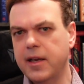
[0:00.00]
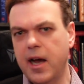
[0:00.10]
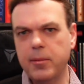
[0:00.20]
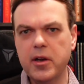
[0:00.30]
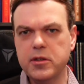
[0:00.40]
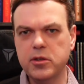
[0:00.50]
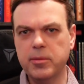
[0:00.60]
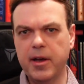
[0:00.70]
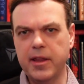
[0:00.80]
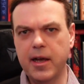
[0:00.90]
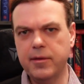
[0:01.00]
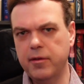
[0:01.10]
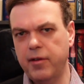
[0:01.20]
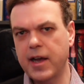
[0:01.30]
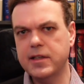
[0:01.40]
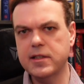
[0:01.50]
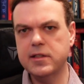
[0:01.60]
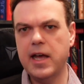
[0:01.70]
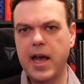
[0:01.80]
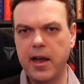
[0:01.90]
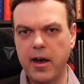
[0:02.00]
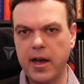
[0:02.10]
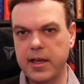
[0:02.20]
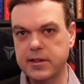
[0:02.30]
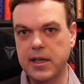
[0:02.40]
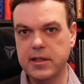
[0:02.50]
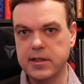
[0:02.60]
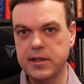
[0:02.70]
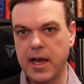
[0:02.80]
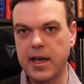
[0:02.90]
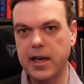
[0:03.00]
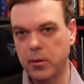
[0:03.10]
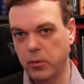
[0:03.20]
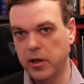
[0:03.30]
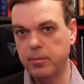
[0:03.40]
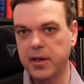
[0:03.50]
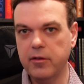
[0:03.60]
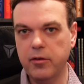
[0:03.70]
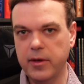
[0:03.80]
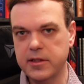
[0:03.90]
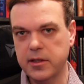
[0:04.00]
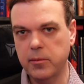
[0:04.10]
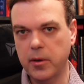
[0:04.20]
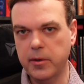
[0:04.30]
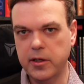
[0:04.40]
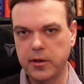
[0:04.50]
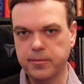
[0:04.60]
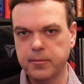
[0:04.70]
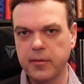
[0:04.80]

I'm not going to talk about that. The fact is that AI is here to stay, and it will be influencing what we do.